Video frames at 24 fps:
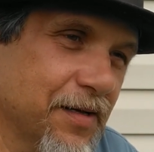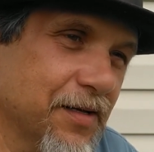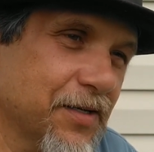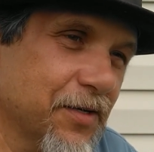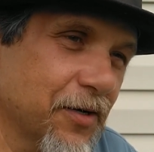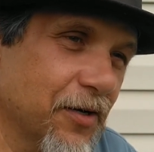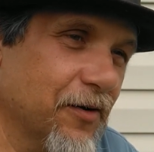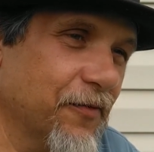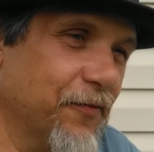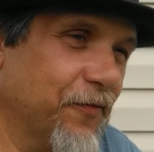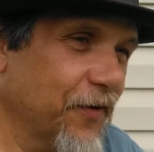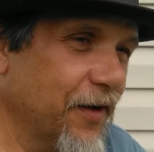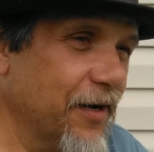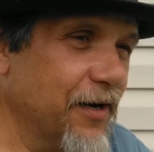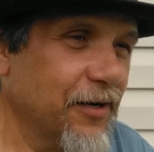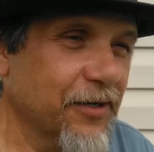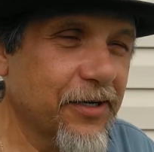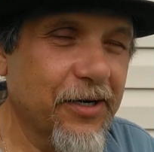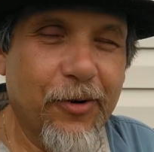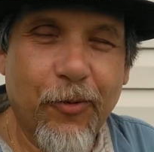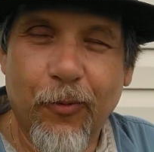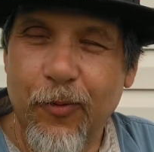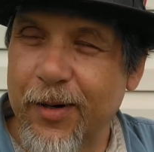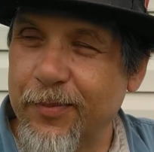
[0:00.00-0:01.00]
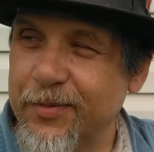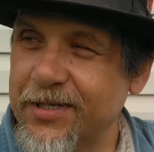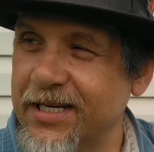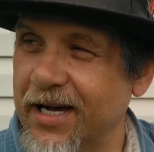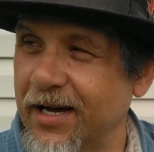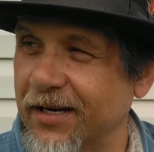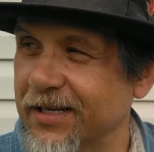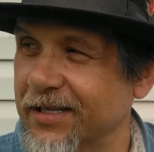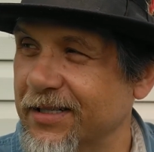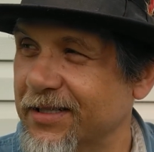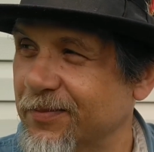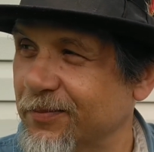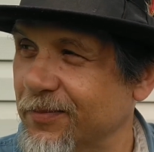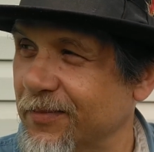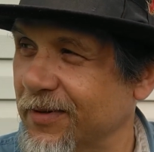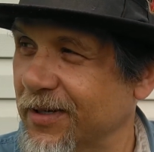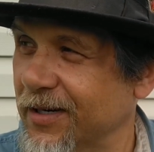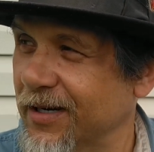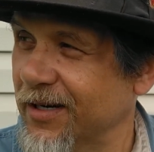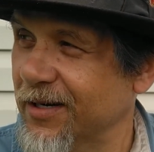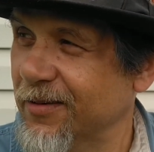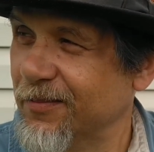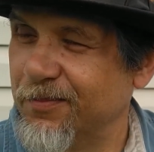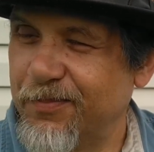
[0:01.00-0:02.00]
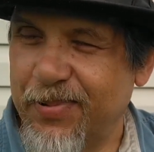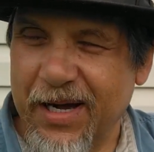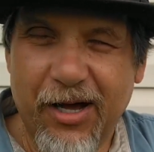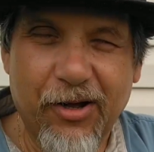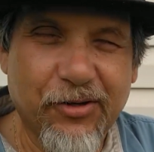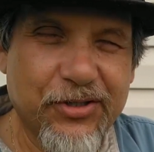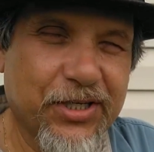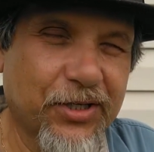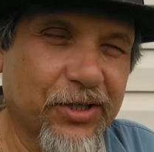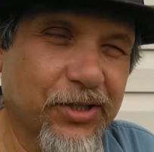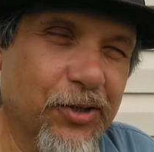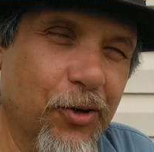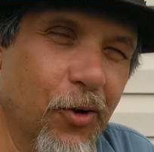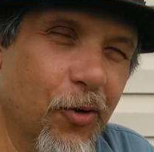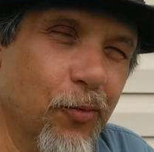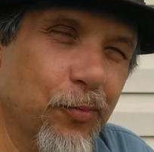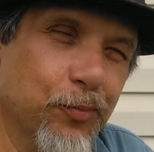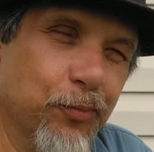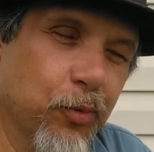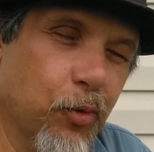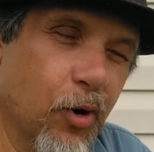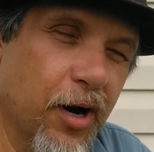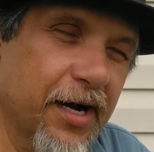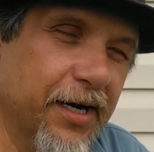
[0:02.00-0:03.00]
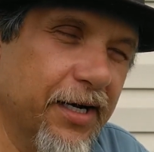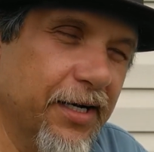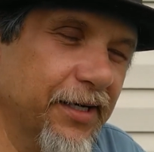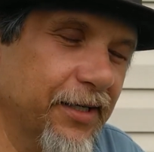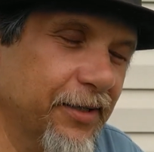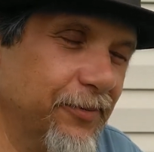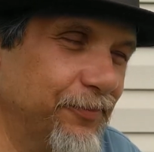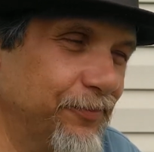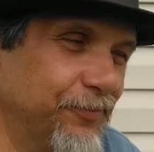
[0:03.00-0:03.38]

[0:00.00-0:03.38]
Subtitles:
So the fellow, whips out his pouch of Gold Brick.